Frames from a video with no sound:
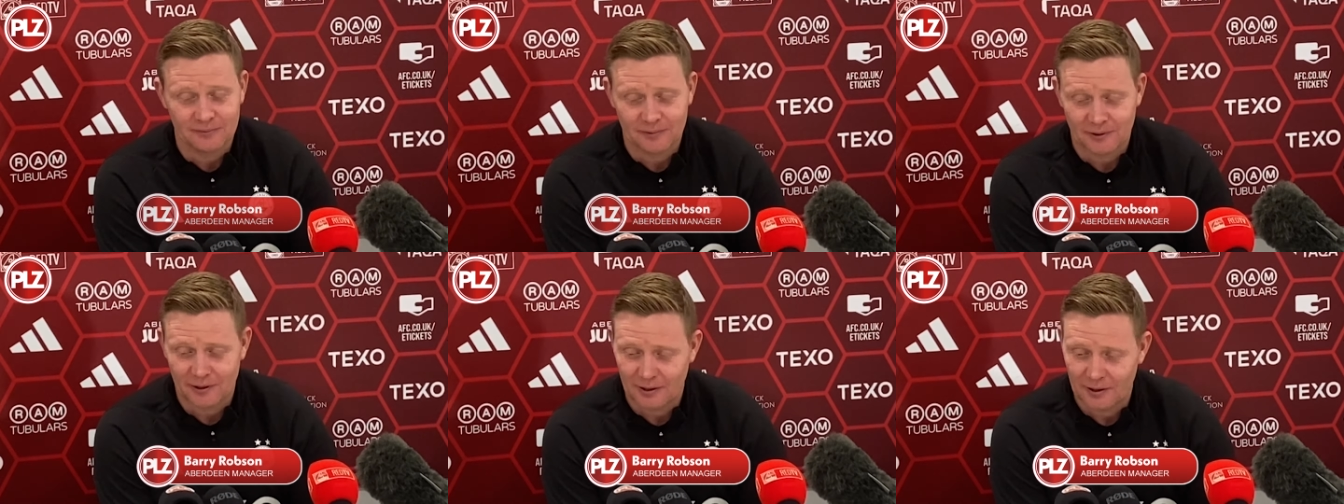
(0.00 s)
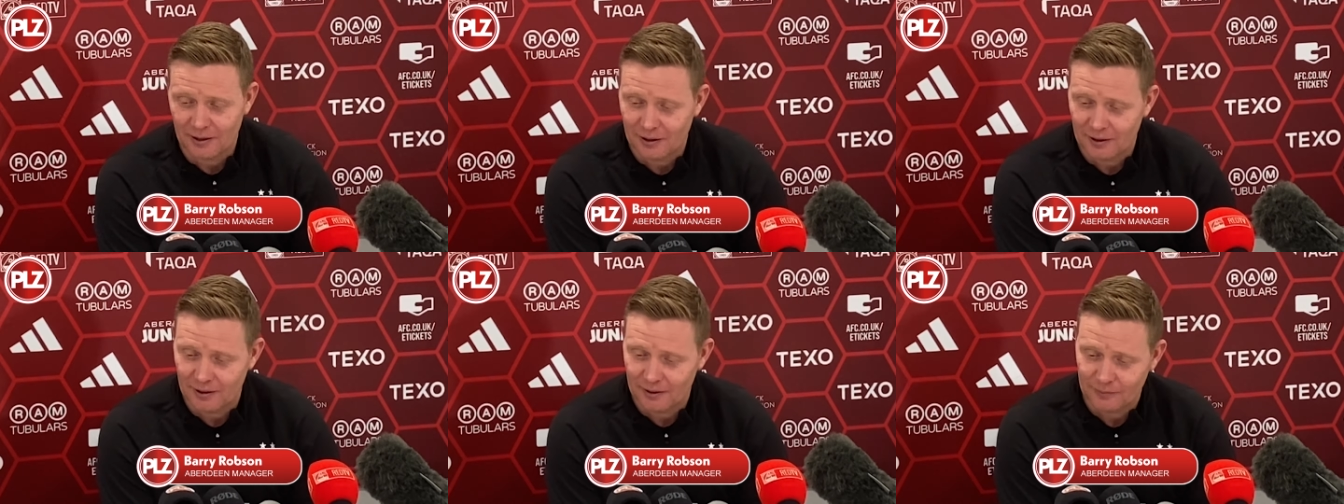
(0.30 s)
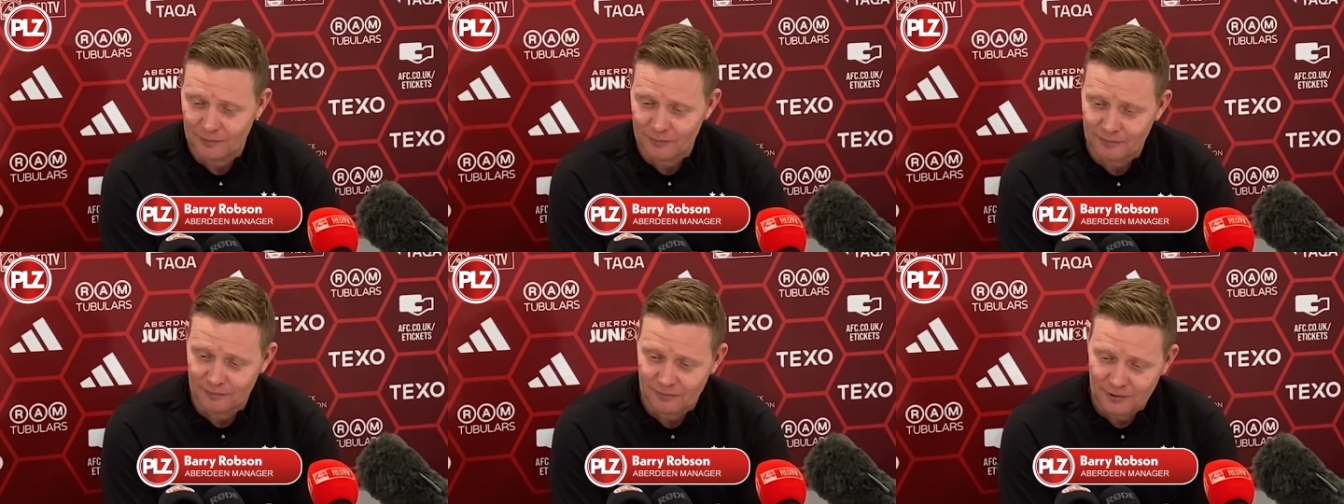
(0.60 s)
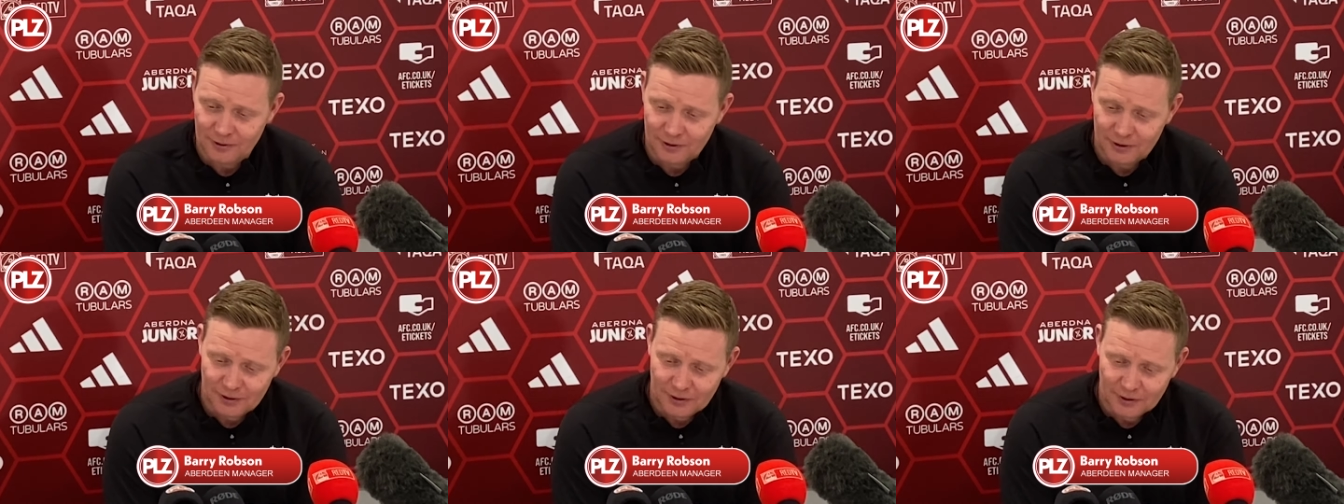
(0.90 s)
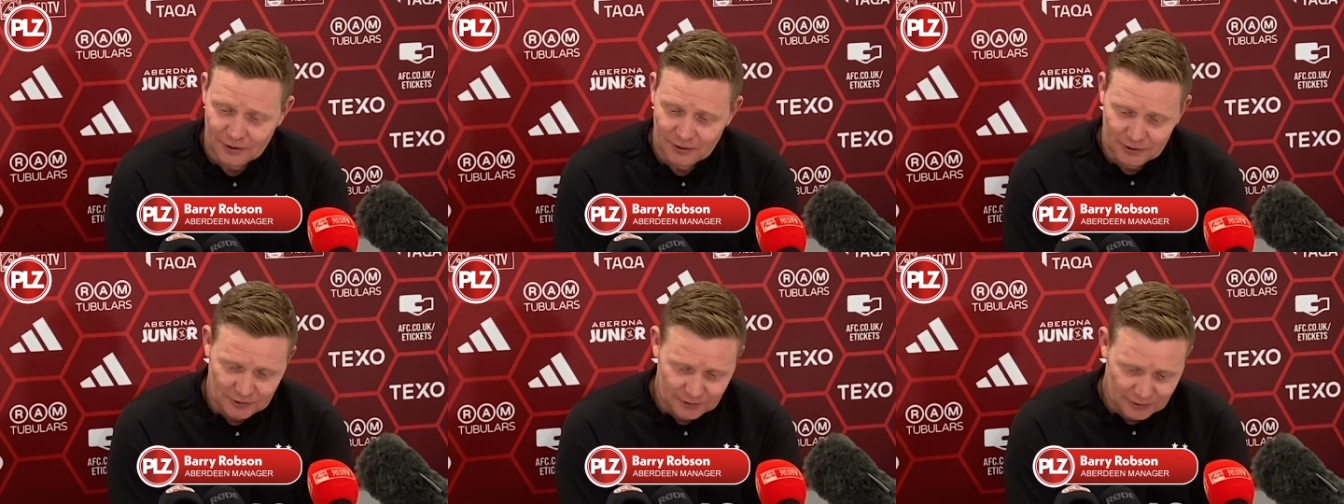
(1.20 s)
Um,
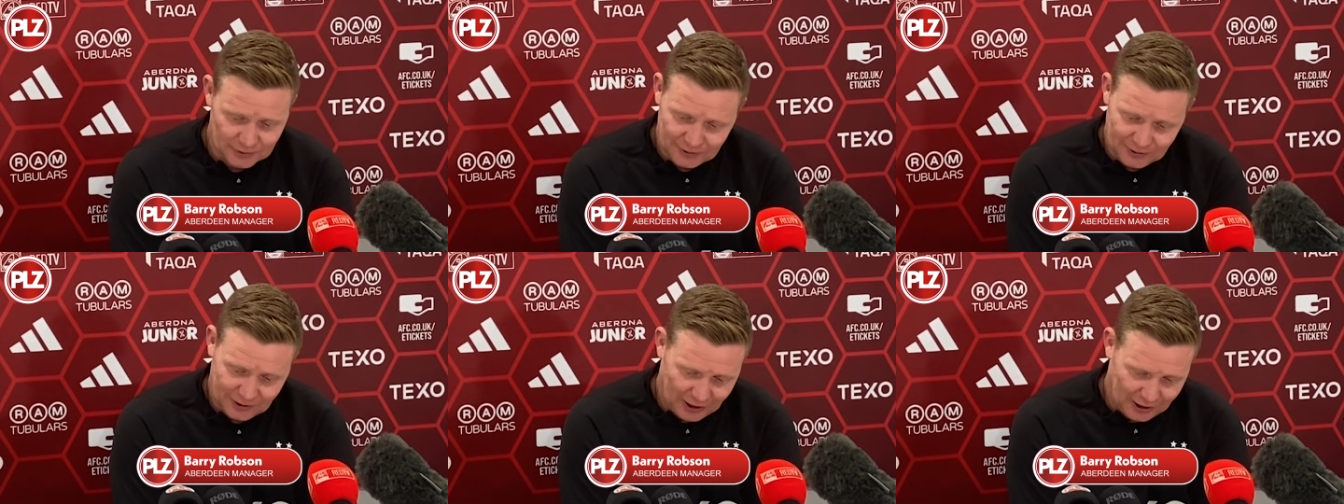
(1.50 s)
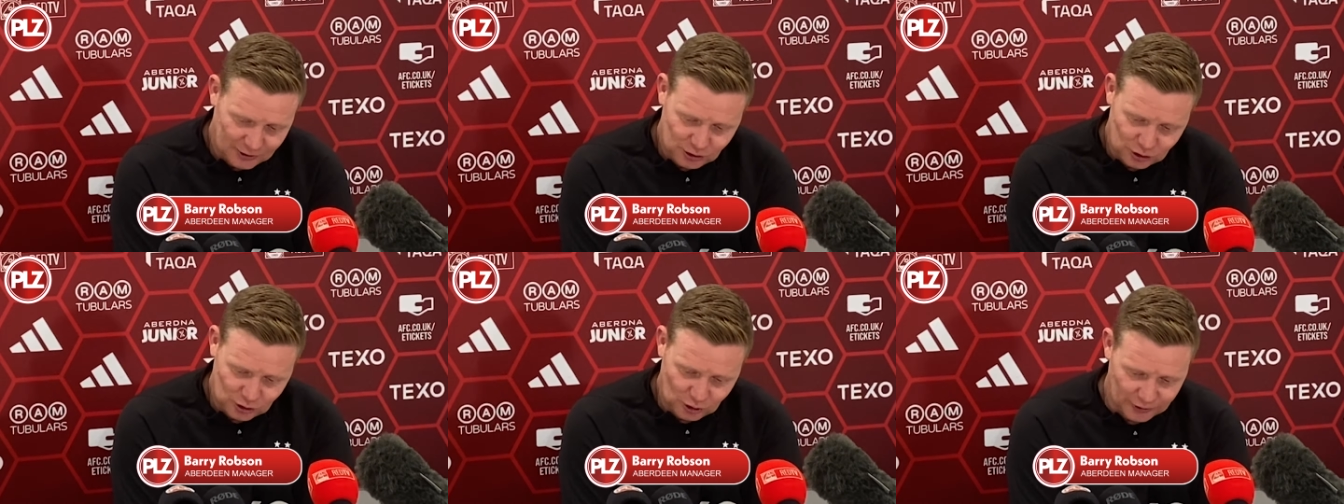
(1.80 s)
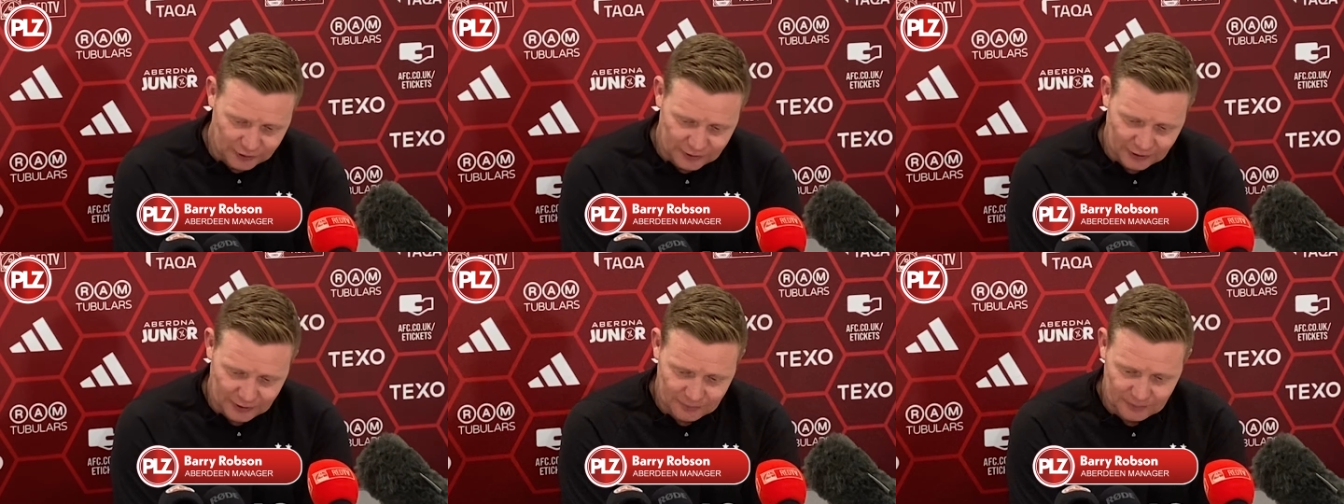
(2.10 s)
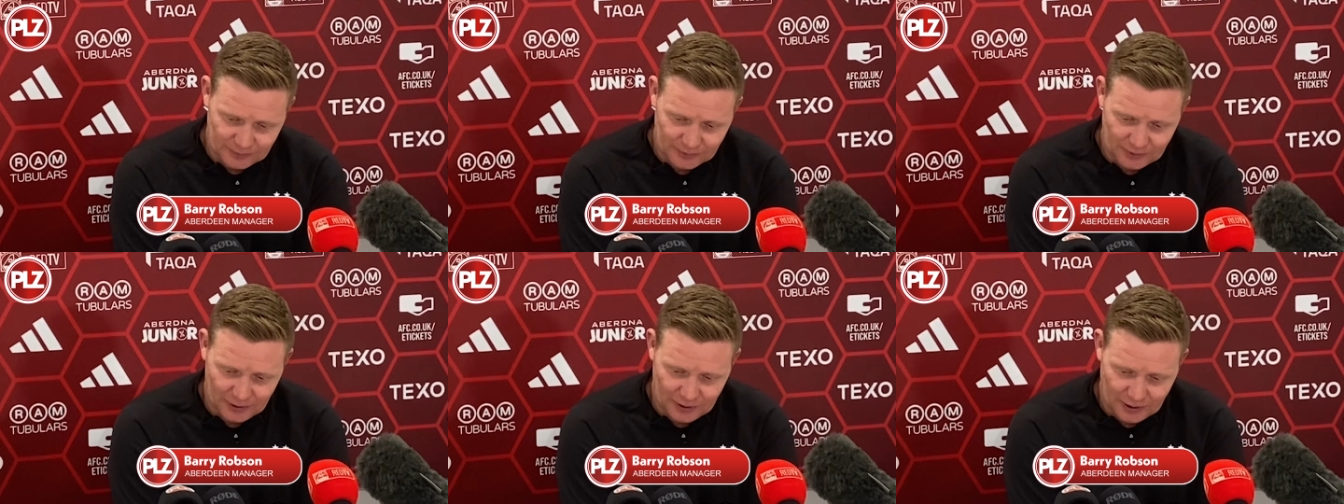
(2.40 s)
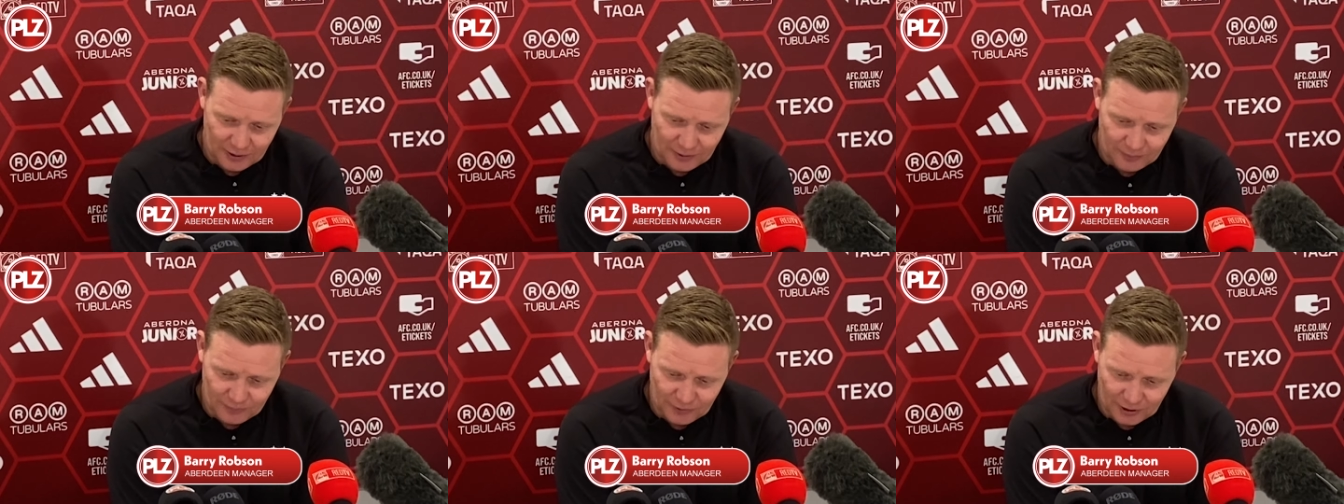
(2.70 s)
I enjoyed it,
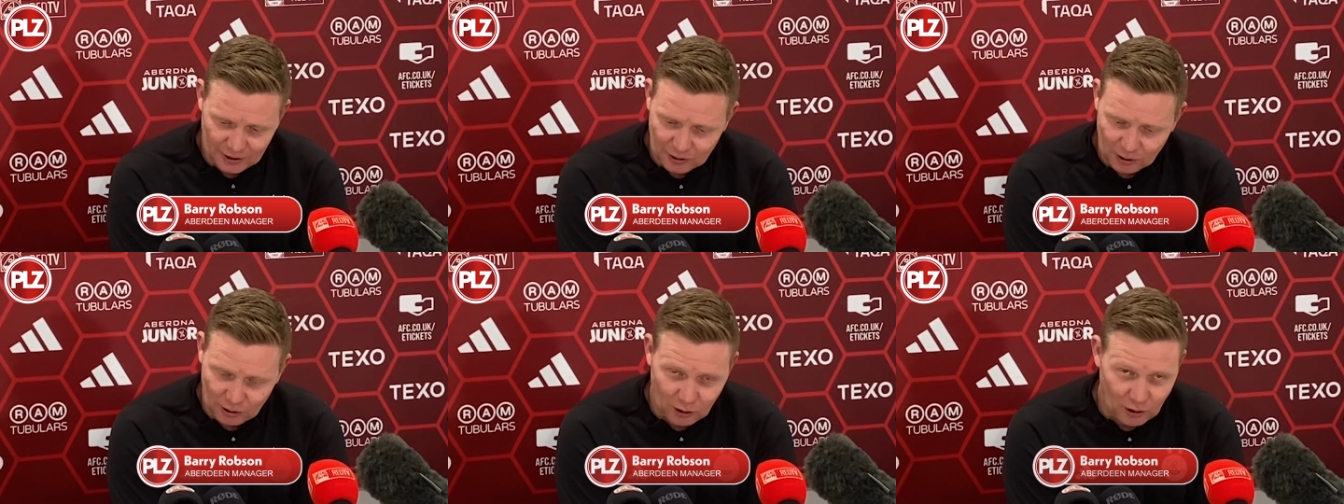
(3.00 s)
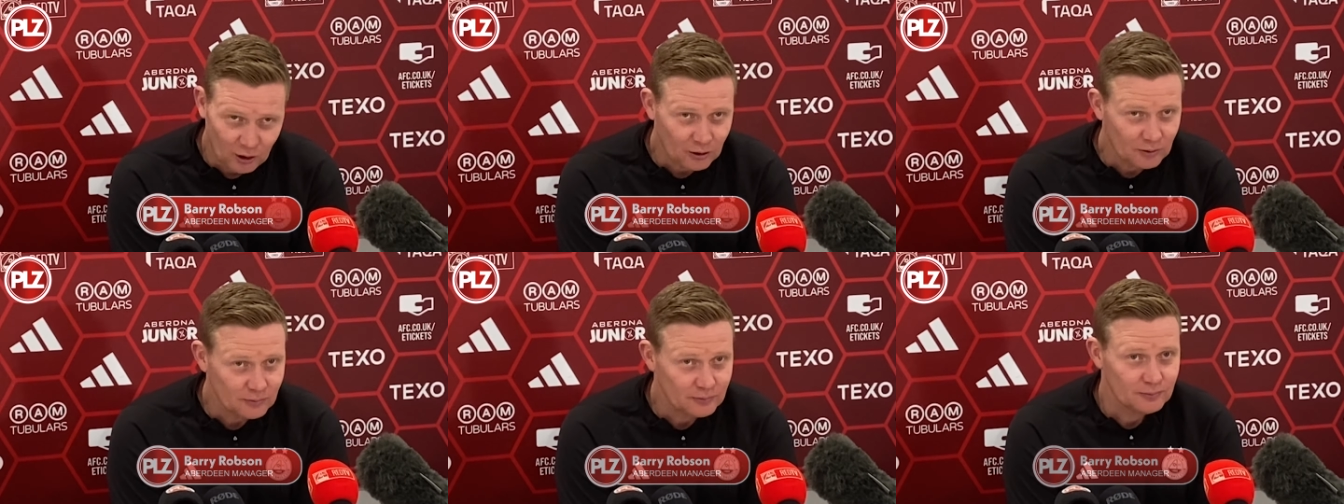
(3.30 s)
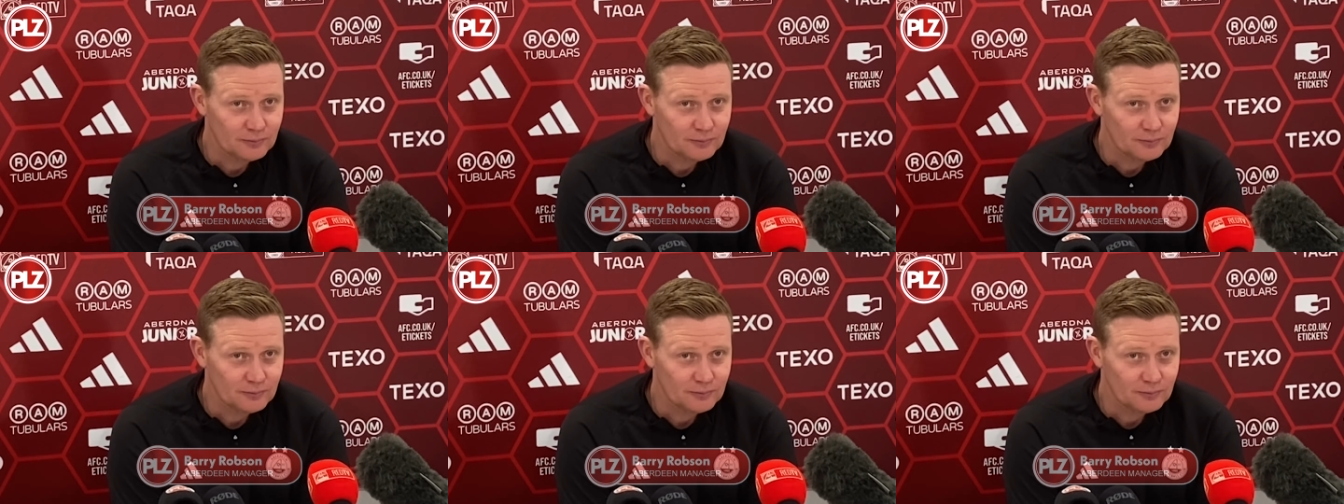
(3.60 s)
um, learnt a lot.